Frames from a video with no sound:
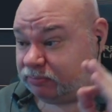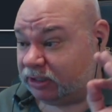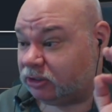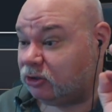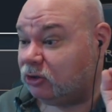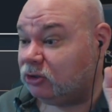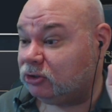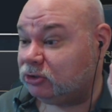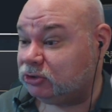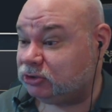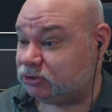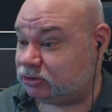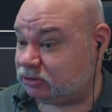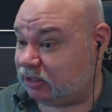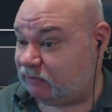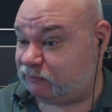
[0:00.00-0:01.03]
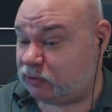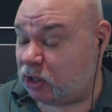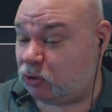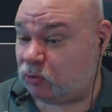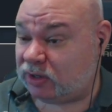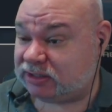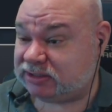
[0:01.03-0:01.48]
because if
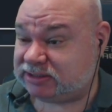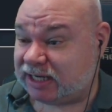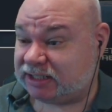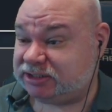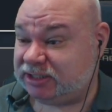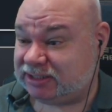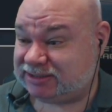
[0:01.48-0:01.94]
no one's actually